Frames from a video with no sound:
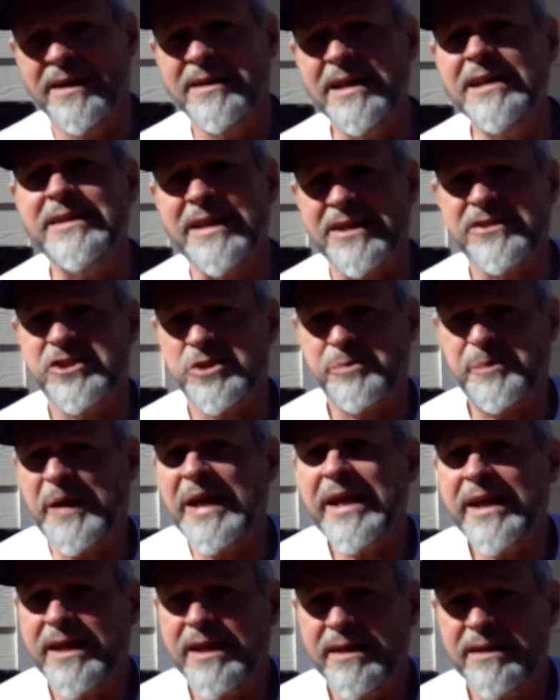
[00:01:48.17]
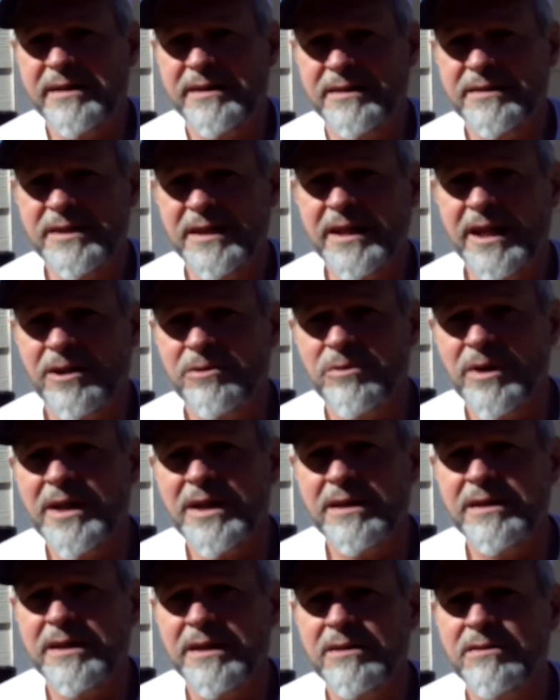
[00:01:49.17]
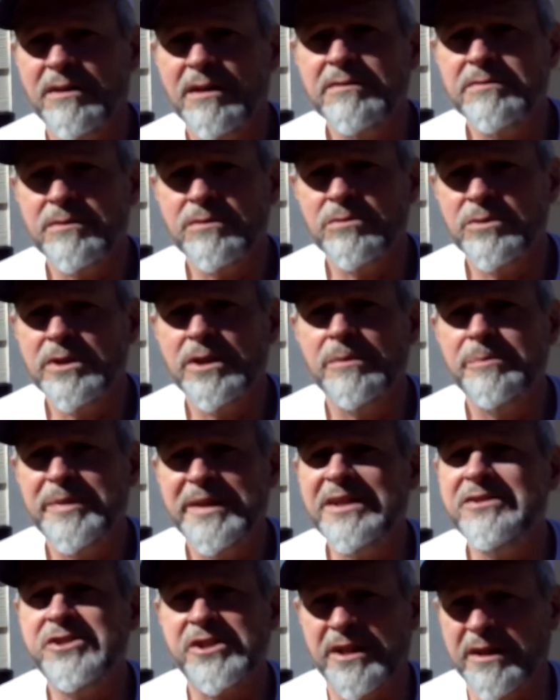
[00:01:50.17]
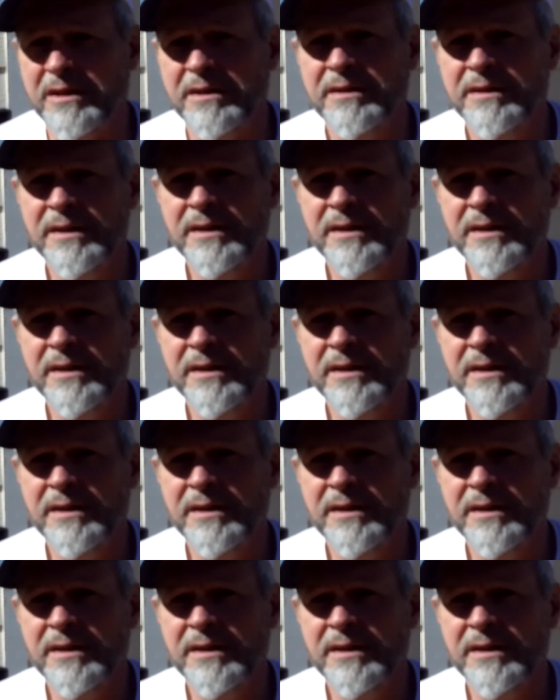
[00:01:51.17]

I need that speed to get ready to hit off a real pitching.